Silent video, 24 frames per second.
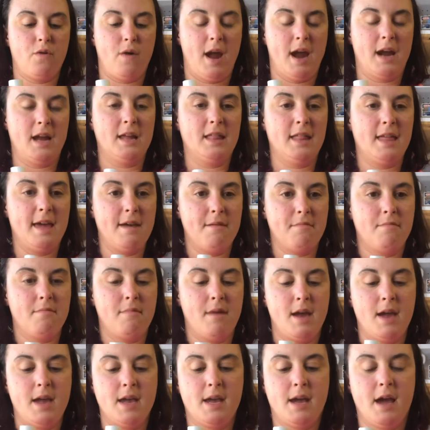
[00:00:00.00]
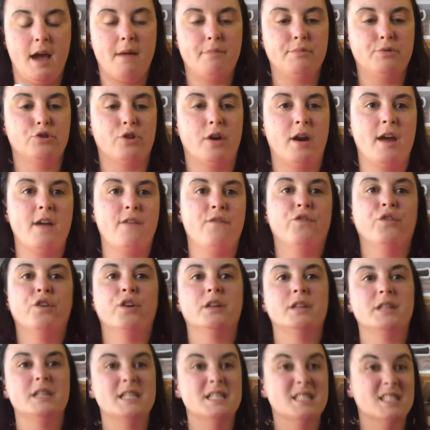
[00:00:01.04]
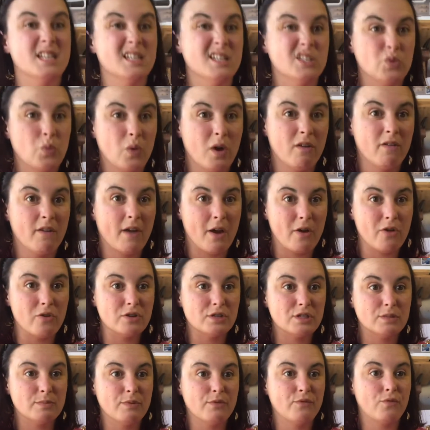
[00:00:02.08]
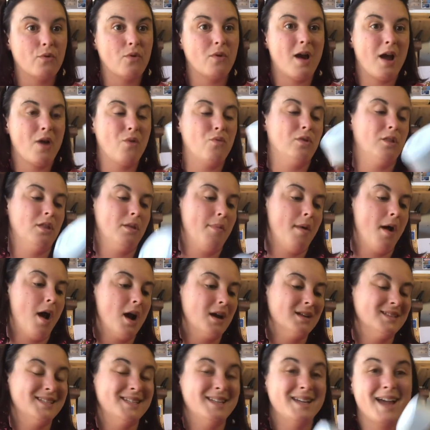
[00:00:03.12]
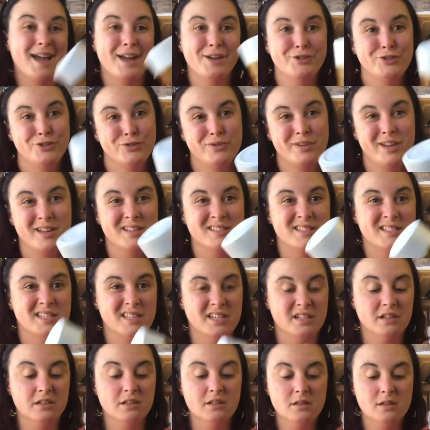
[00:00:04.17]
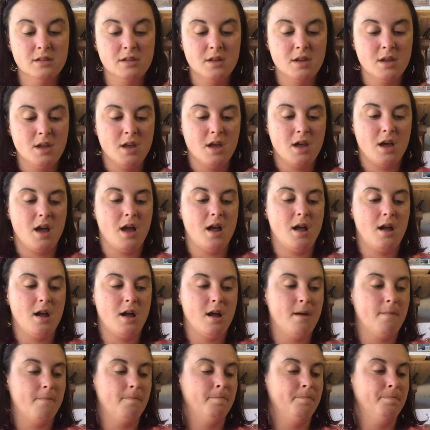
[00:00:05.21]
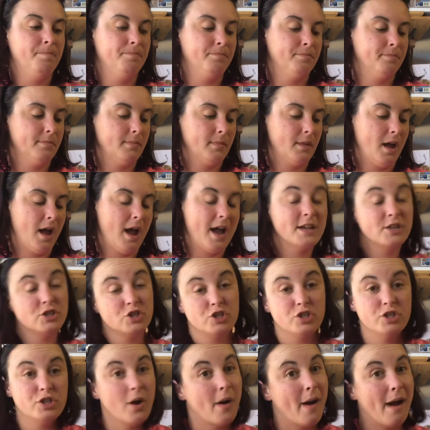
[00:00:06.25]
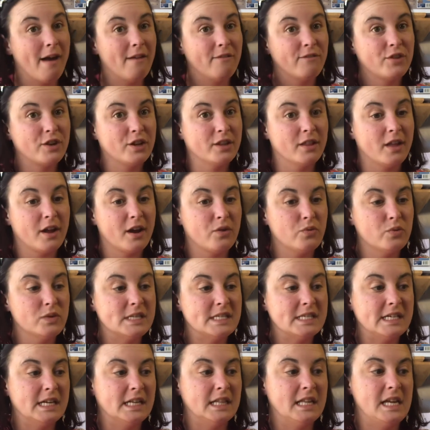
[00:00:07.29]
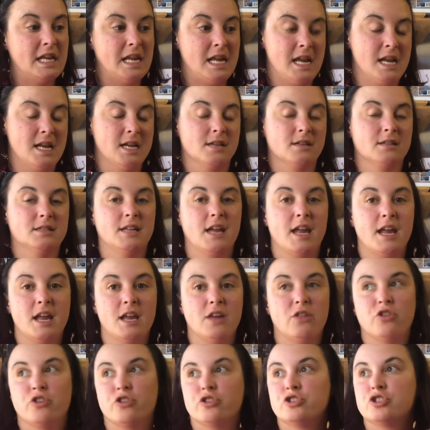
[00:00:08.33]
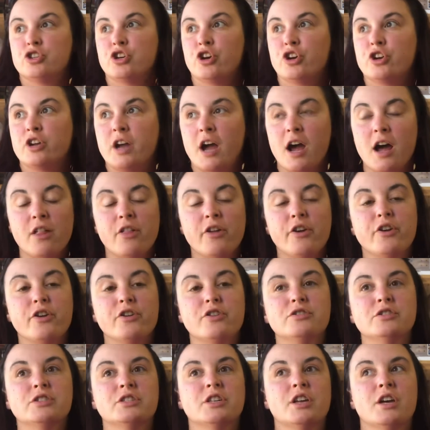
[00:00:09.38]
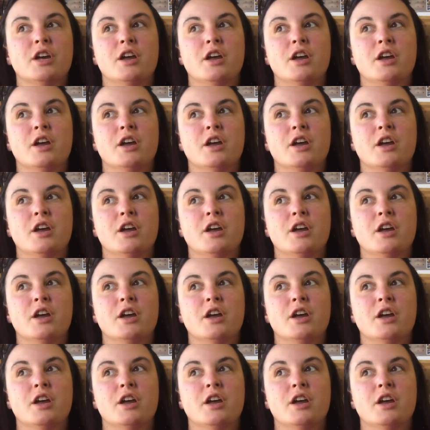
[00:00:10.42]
I let my cup dry for at least like 12 hours before I will epoxy. I do not seal. I just don't have good luck with sealing inks. They either turn colors,